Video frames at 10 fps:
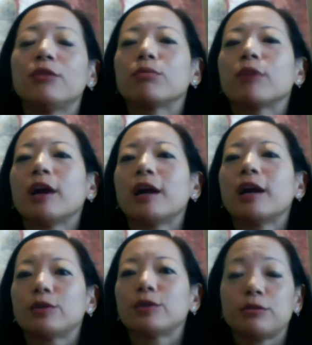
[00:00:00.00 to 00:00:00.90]
write,
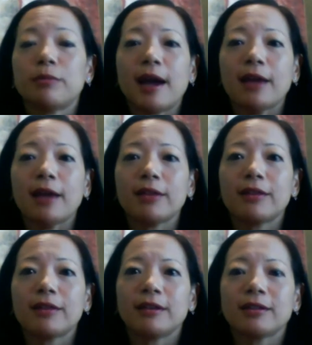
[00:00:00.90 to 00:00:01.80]
or do math
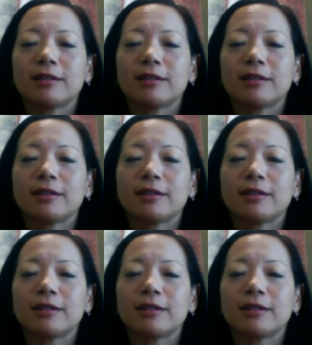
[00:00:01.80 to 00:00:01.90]
because